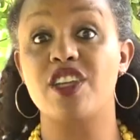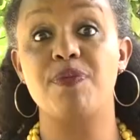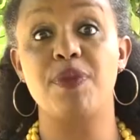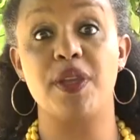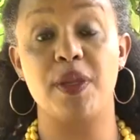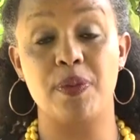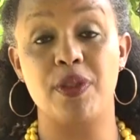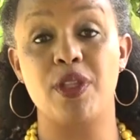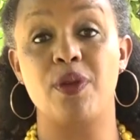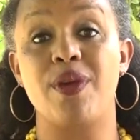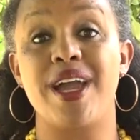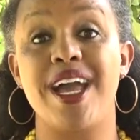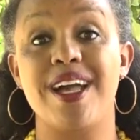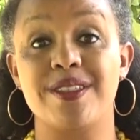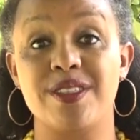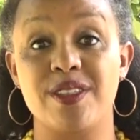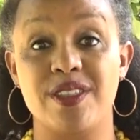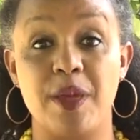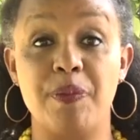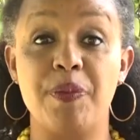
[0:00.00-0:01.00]
of people
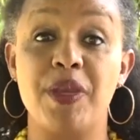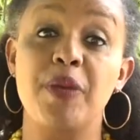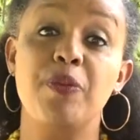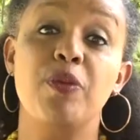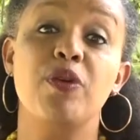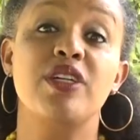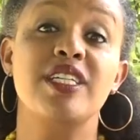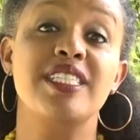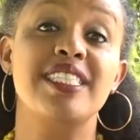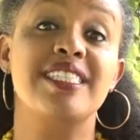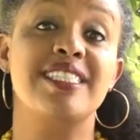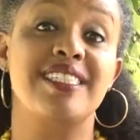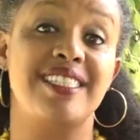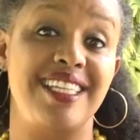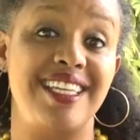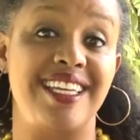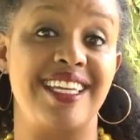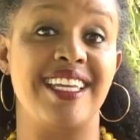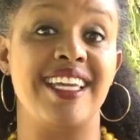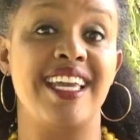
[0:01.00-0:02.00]
around so that people could
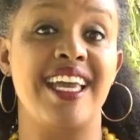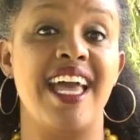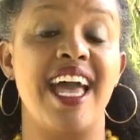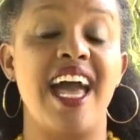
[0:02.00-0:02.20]
see